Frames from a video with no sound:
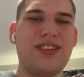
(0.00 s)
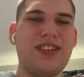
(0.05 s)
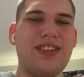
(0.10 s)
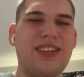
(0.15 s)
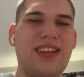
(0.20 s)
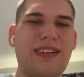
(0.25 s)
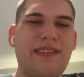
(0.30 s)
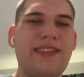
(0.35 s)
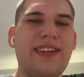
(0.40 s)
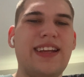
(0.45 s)

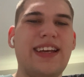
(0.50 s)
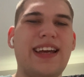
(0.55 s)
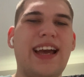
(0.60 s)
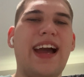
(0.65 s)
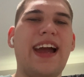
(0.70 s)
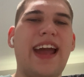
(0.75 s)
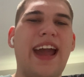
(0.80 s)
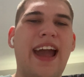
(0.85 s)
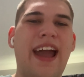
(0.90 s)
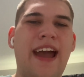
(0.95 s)
DVD
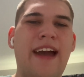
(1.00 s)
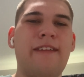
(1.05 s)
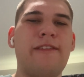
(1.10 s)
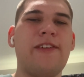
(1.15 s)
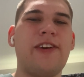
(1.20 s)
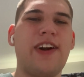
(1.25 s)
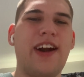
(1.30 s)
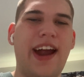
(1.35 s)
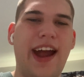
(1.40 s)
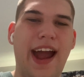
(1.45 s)
I
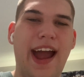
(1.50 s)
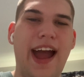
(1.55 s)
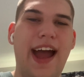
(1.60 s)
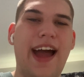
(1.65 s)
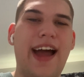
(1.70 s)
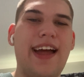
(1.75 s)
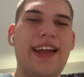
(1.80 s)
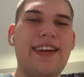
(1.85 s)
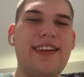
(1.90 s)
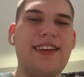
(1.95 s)
ever
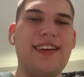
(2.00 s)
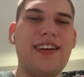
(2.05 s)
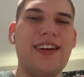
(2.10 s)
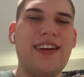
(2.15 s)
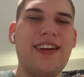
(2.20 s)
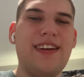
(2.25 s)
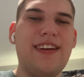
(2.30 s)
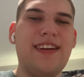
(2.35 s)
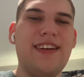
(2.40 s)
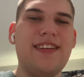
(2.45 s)
had,
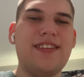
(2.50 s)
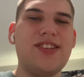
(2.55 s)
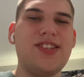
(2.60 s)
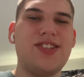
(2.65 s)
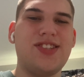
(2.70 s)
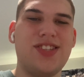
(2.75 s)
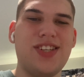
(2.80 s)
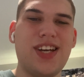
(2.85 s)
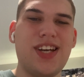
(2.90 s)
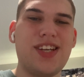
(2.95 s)

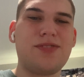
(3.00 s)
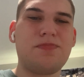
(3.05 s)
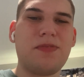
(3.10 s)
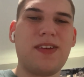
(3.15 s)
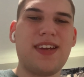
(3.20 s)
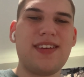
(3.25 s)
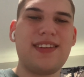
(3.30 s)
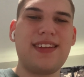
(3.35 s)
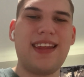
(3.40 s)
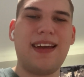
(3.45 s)
just
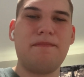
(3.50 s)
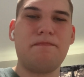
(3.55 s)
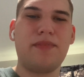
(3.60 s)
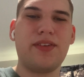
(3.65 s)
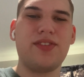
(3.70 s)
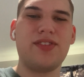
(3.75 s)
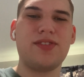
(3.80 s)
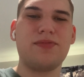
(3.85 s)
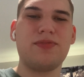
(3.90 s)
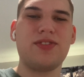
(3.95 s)
because of that
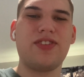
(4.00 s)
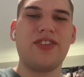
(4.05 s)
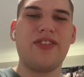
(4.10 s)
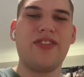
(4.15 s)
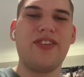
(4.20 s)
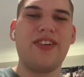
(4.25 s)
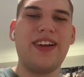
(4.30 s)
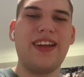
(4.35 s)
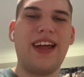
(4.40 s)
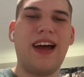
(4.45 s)
bonus
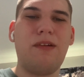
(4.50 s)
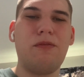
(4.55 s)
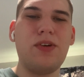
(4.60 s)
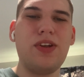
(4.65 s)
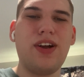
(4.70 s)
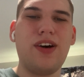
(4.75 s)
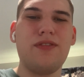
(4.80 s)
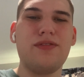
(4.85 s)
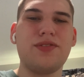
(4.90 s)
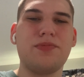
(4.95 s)
material. And I would
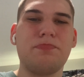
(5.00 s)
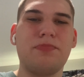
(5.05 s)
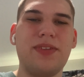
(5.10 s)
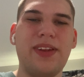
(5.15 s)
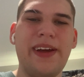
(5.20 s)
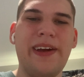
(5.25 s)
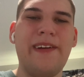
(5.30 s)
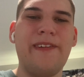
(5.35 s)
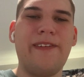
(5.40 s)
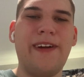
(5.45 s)
always
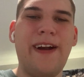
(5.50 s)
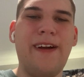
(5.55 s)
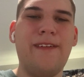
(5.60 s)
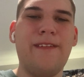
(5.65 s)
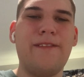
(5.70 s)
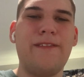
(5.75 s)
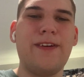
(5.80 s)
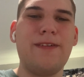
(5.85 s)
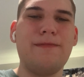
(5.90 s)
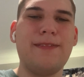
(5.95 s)
play around
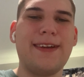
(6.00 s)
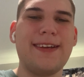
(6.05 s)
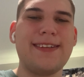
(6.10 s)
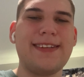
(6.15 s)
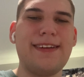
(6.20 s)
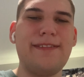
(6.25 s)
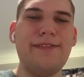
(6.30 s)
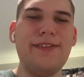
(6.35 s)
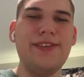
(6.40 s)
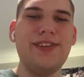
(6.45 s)
with it because
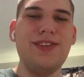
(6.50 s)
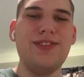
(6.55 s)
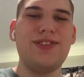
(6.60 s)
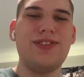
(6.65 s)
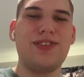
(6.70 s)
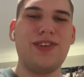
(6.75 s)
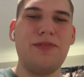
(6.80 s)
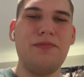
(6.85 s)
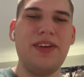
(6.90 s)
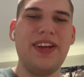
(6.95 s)
there was
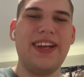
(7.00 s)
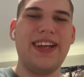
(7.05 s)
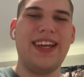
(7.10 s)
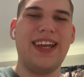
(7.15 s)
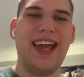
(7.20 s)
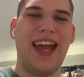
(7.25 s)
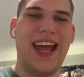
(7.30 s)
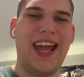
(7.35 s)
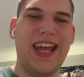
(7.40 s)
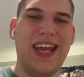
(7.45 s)
just so many
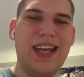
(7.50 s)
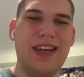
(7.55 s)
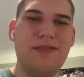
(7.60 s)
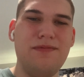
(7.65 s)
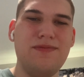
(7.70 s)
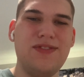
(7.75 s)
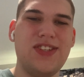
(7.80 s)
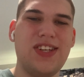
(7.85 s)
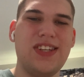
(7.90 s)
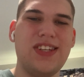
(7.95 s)

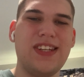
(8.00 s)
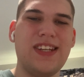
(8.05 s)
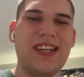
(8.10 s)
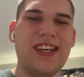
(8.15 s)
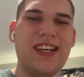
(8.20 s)
games and